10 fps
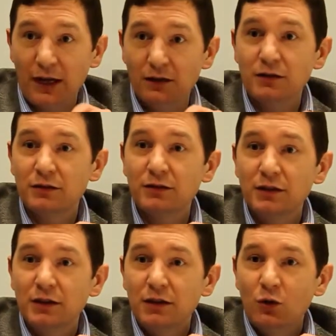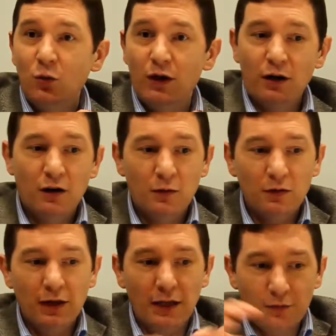end, where
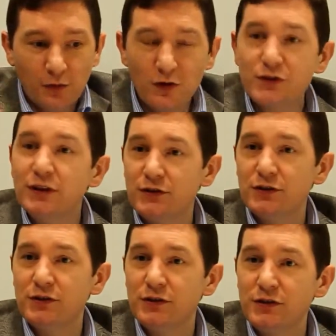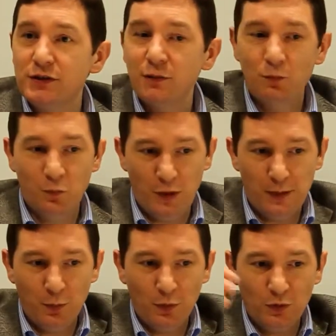in the first instances,
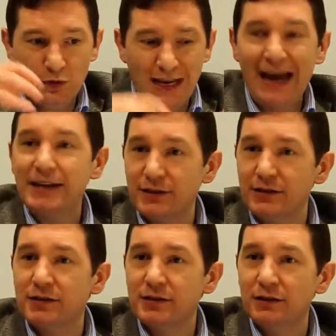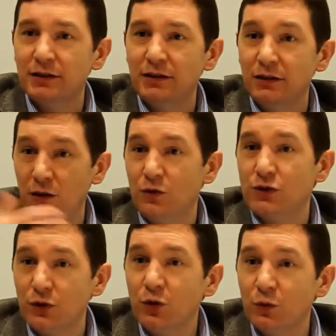people's assets
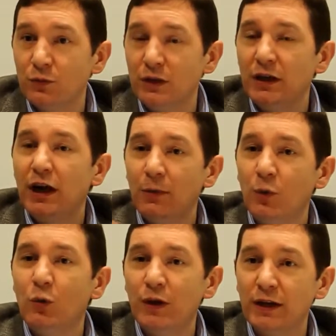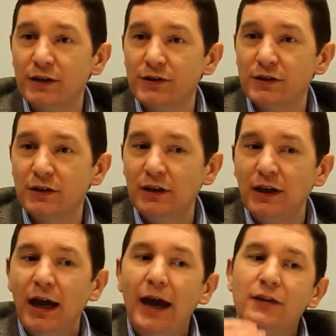close at home are mobilized,
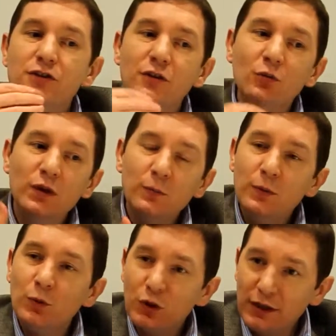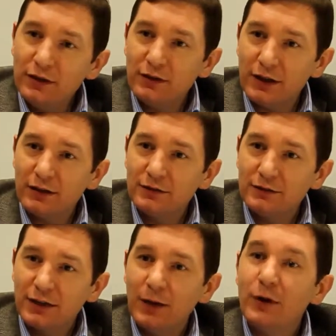and so that we can be more clear then
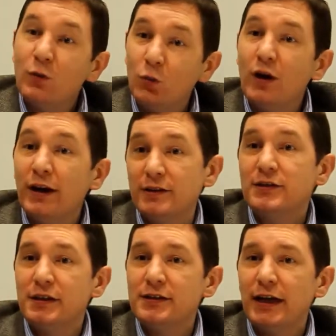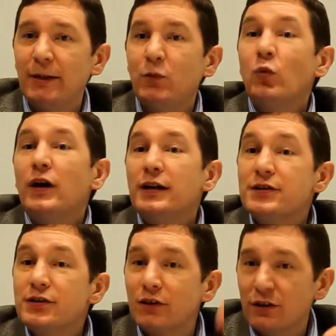about what else needs to happen, what
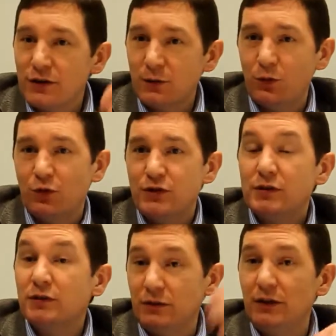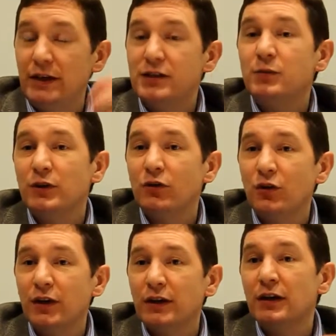external support needs to be
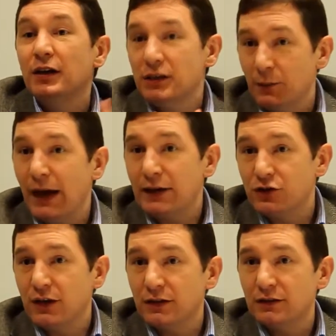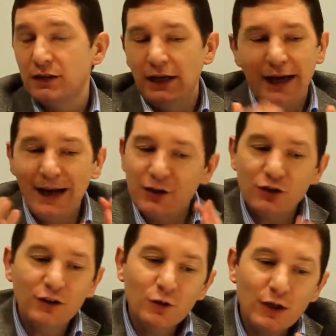drawn in to match that. And
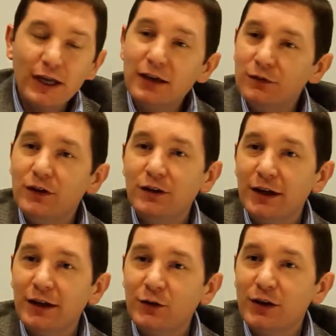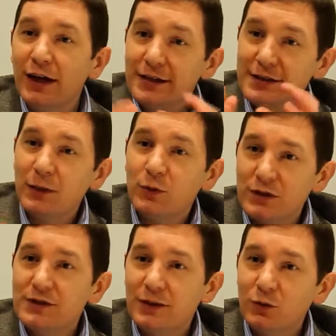actually you can't figure that out except
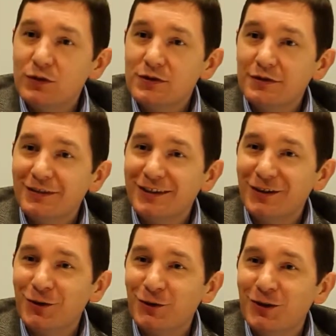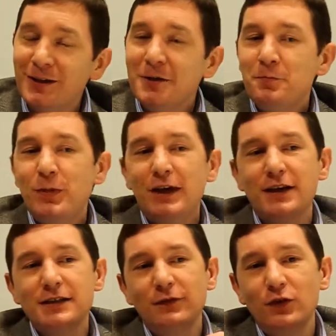in sequence, you know,
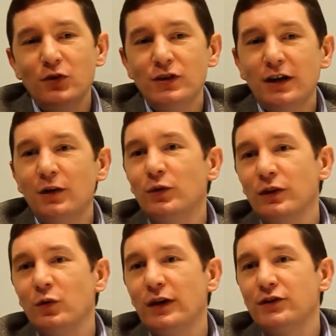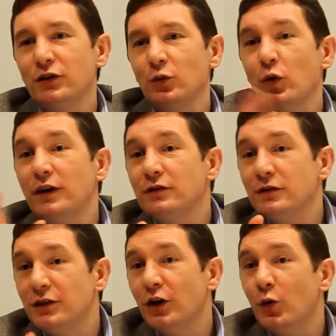because if you start with the question of
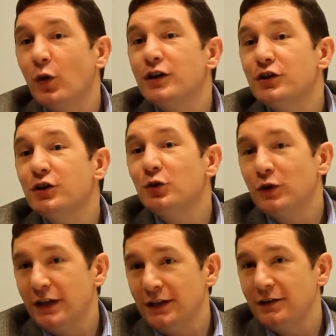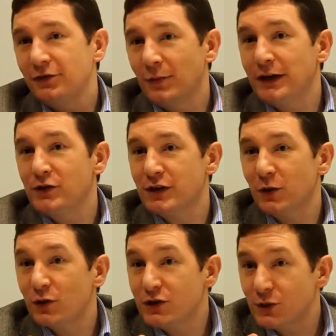what do you need from
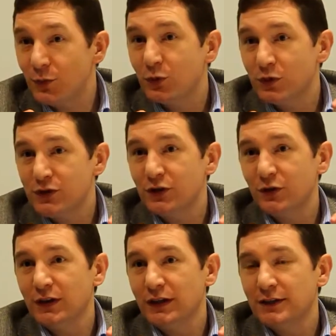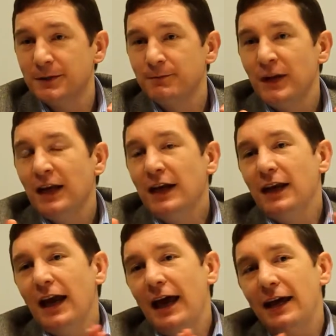outside, what supports do you need,
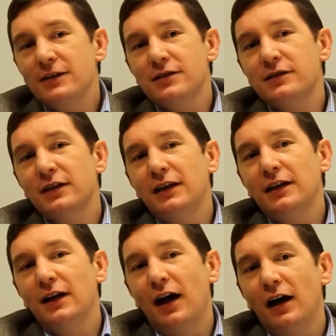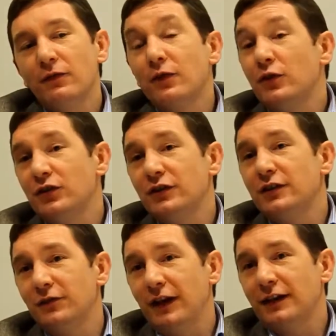it has the unfortunate
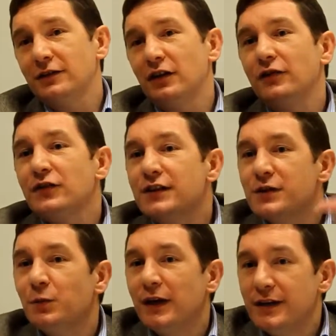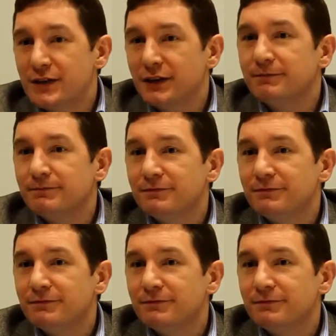effect of displacing